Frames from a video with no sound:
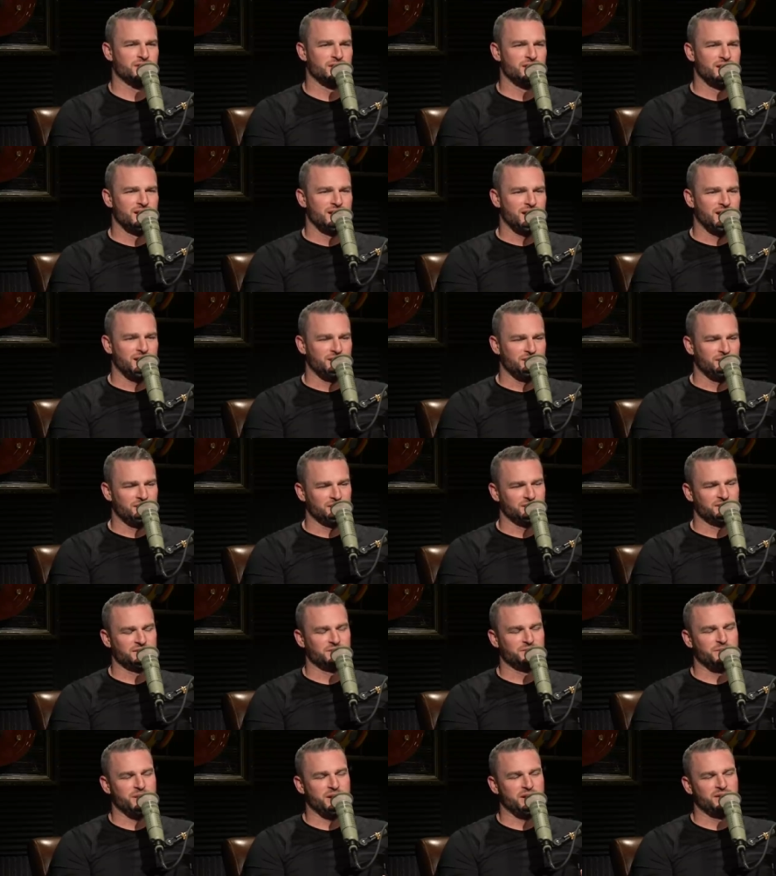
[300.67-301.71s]
Yeah. And you could
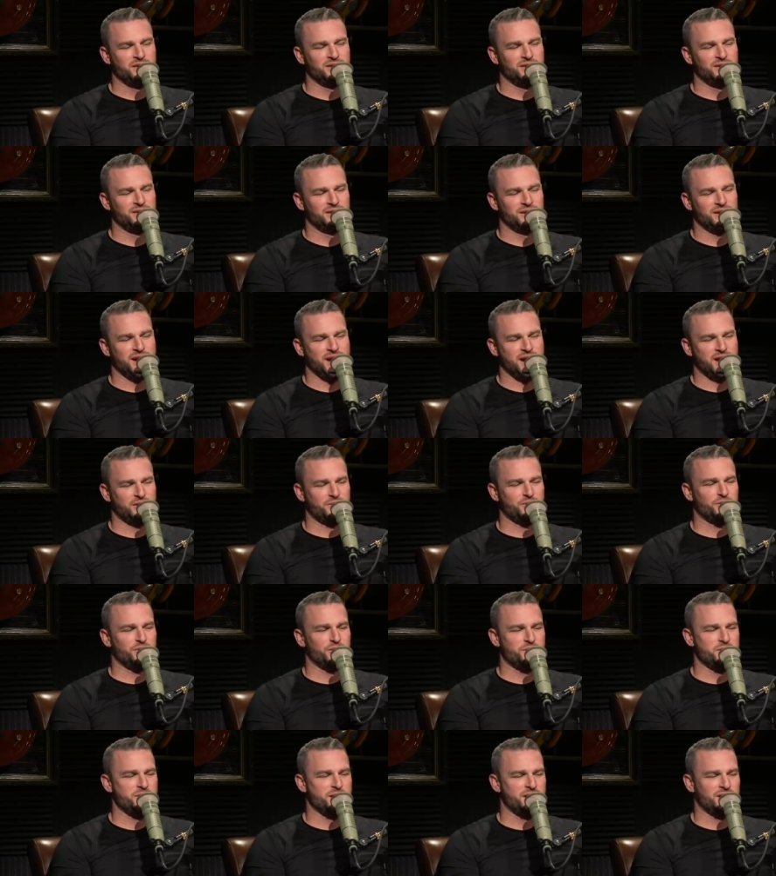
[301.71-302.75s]
spend the
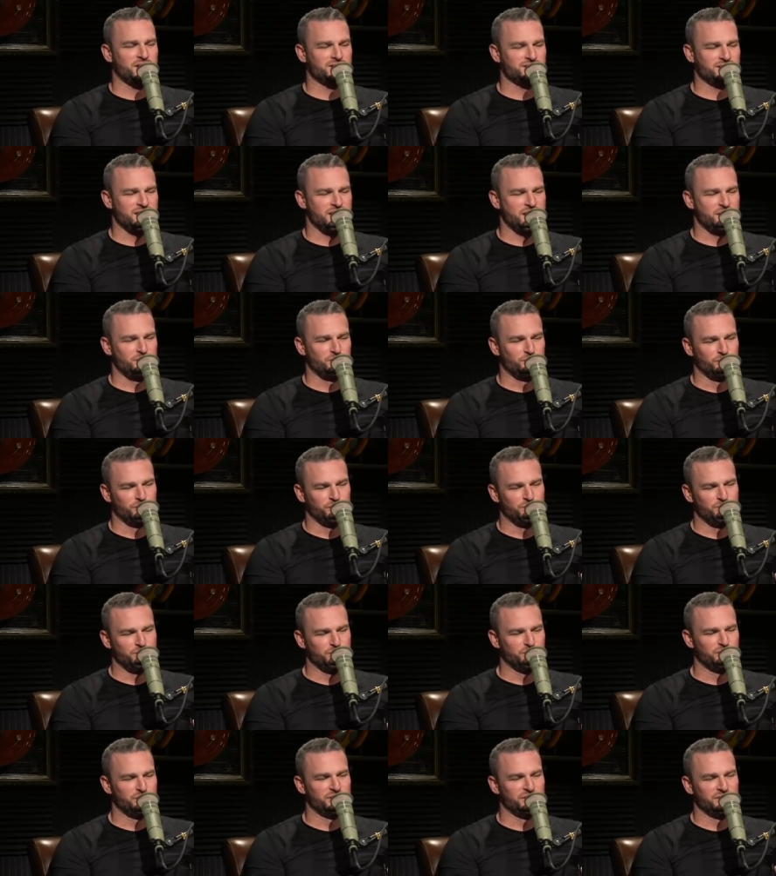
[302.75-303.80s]
adequate amount of time really
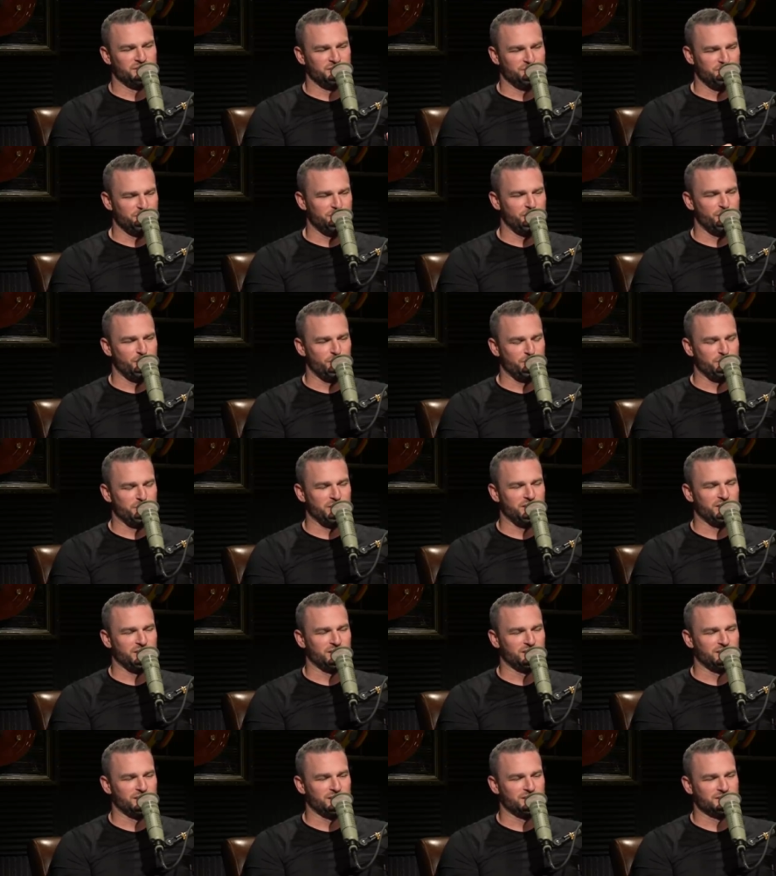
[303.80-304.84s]
building,
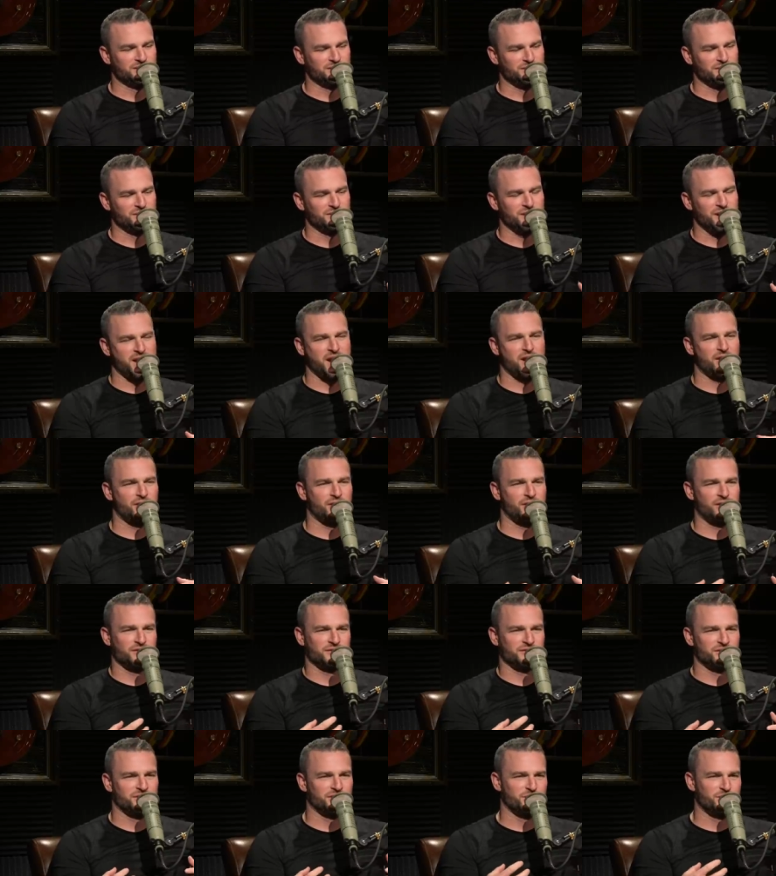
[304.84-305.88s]
developing like certain
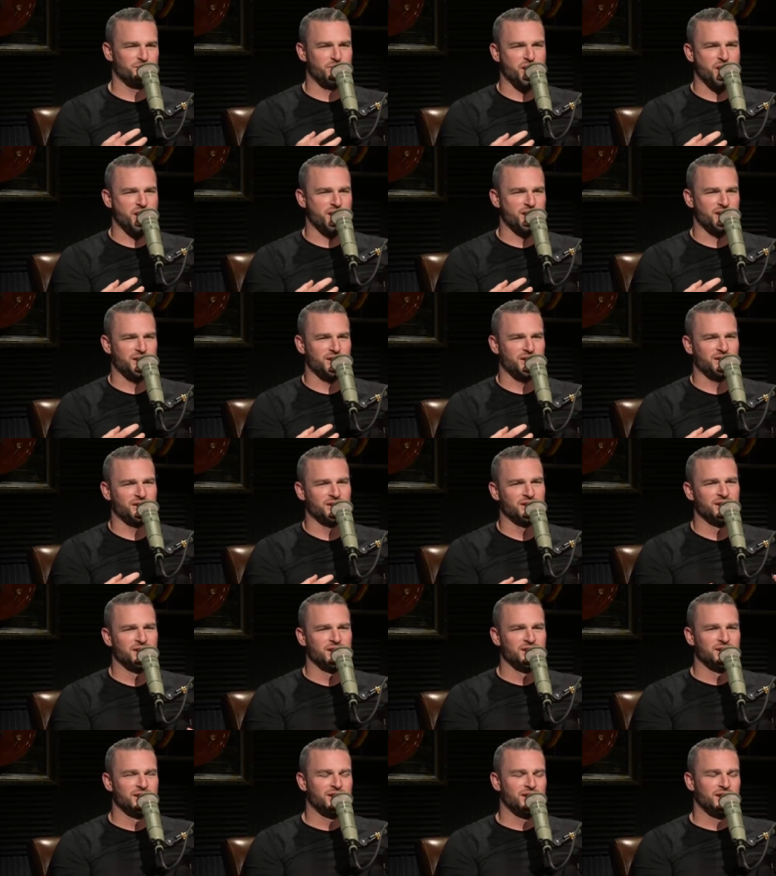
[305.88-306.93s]
areas of your body,
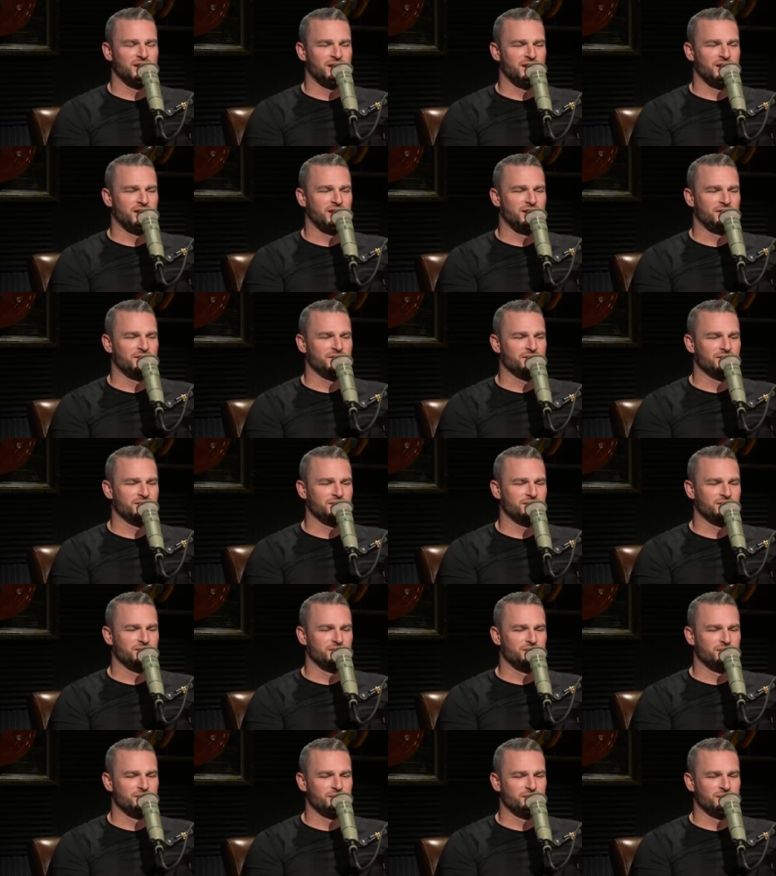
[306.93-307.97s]

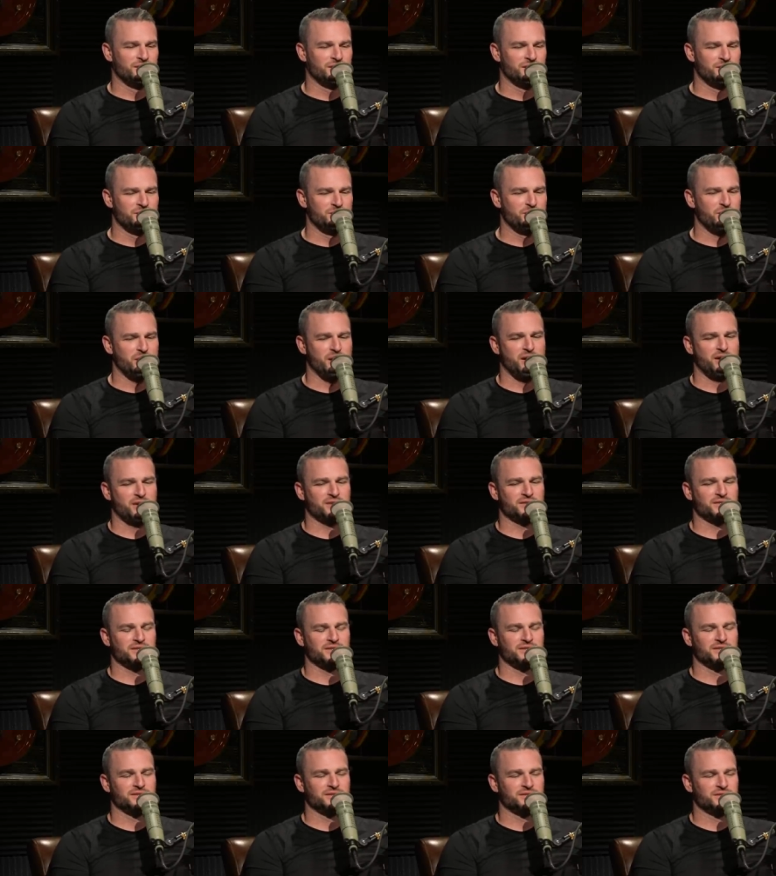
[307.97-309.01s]
you know, in
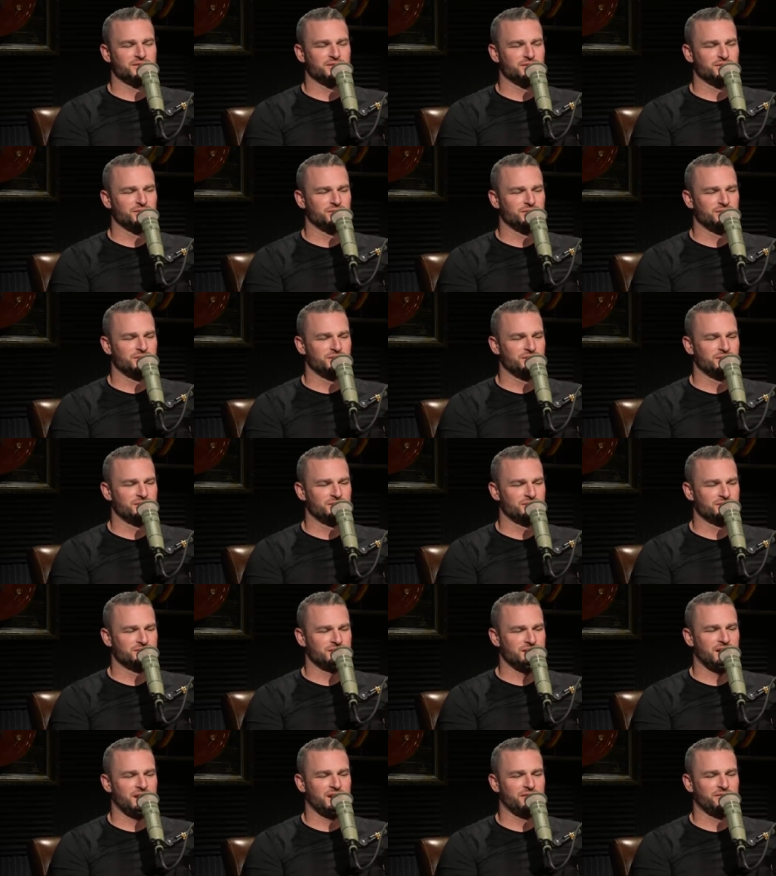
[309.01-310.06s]
comparison to, you know,
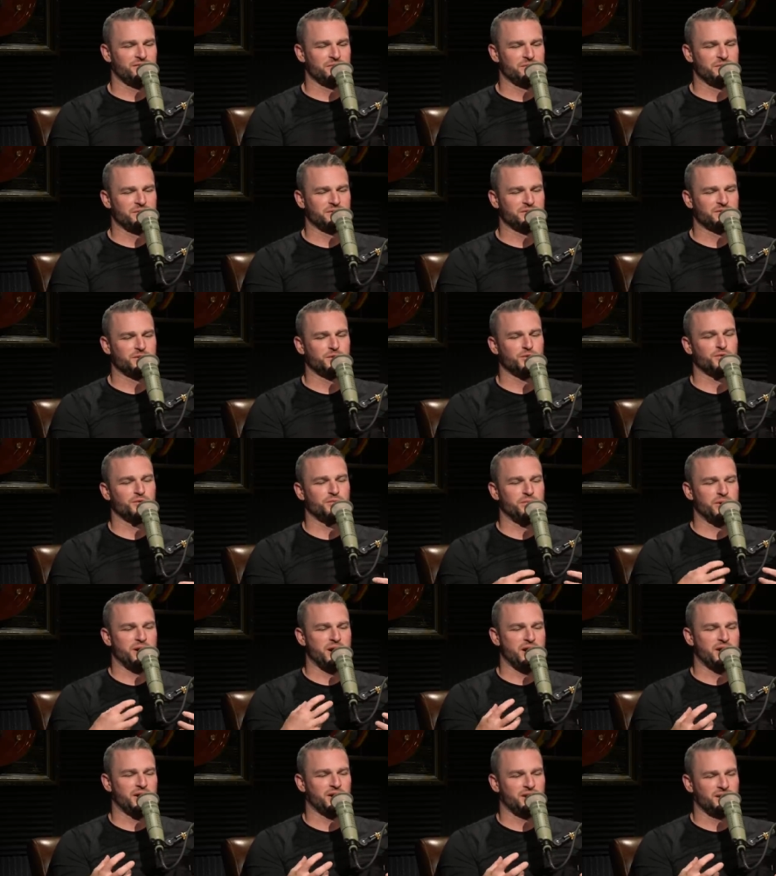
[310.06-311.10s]
taking it from a total
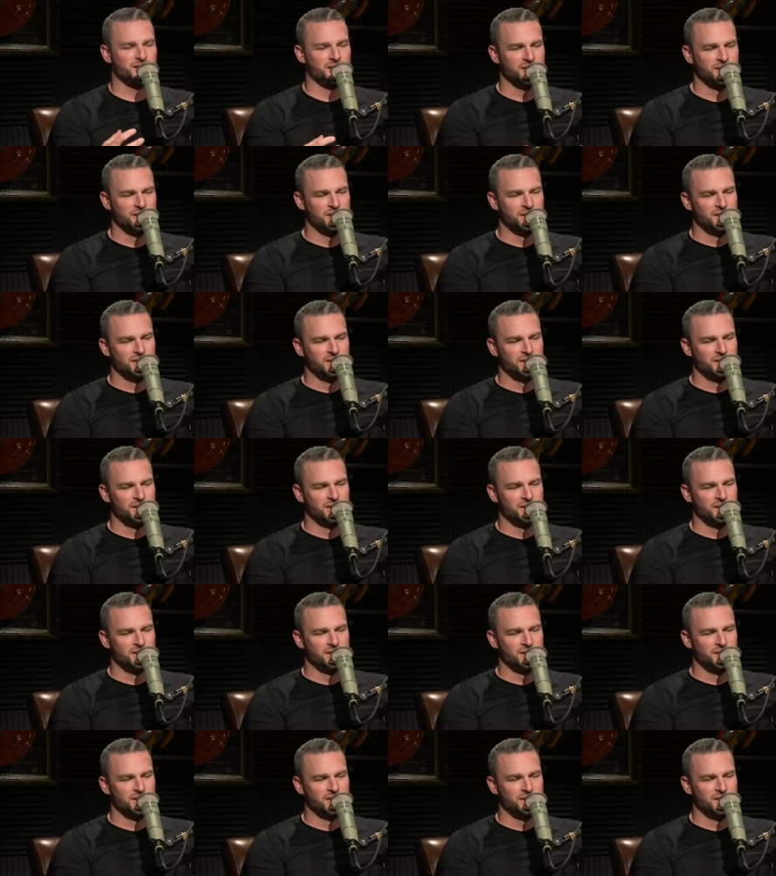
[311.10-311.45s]
body